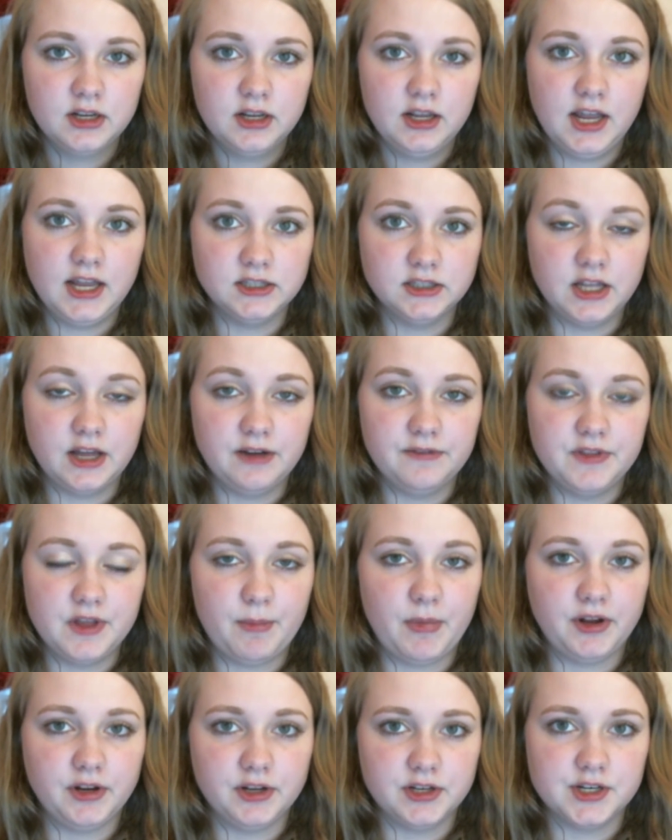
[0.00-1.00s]
and love
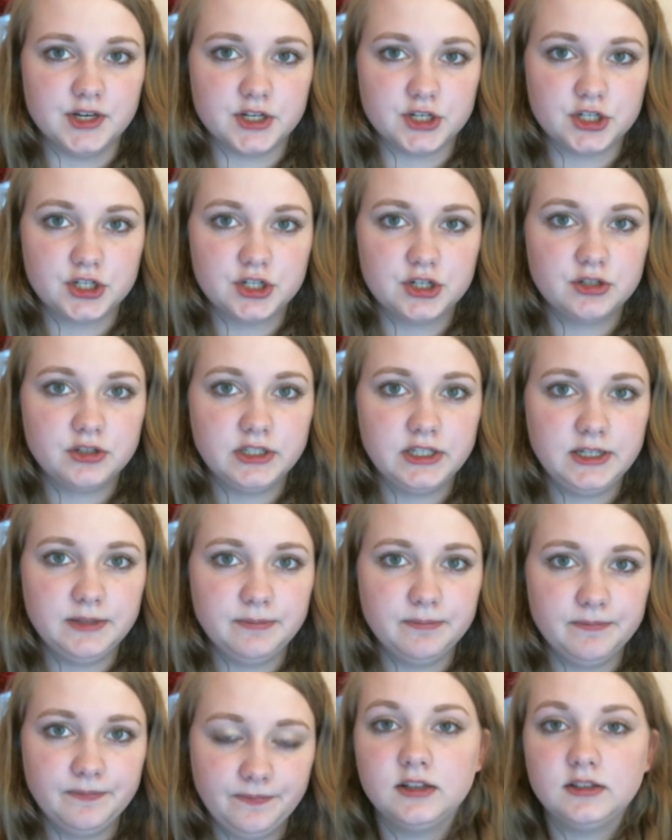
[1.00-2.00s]
them unconditionally.
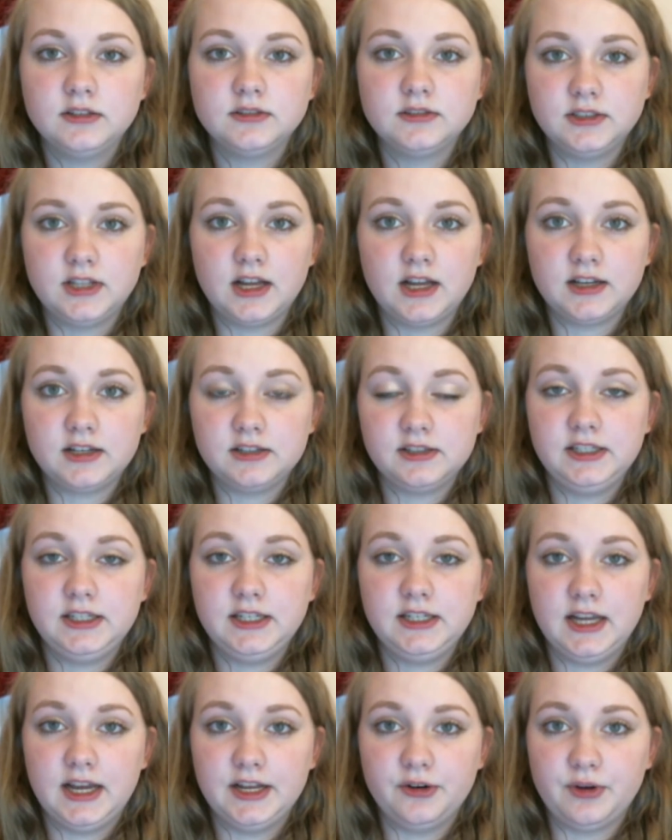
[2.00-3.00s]

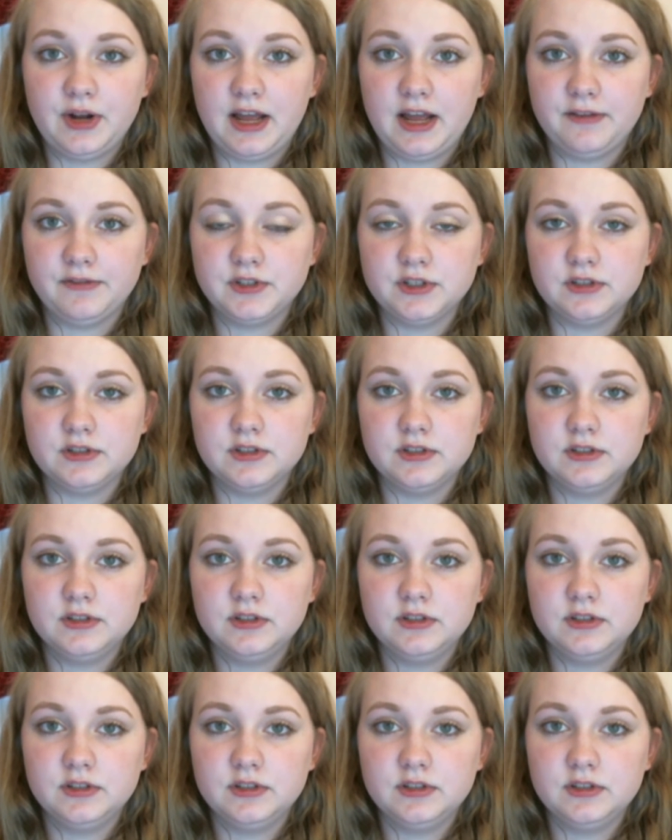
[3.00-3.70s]
Luckily, I don't have to